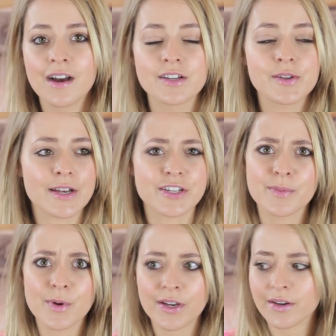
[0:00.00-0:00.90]
I do actually,
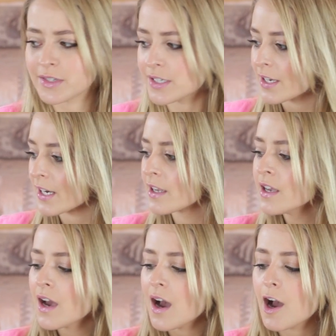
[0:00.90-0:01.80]
I'm quite good at recycling.
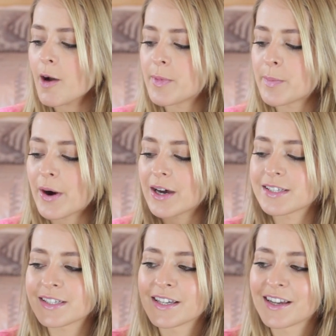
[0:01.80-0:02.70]

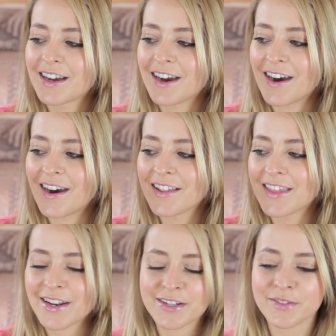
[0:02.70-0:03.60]
But
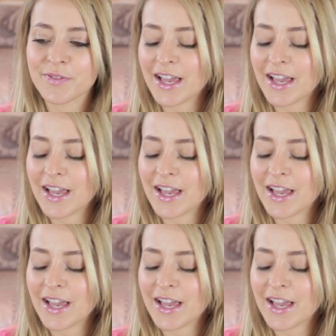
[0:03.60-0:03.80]
then I just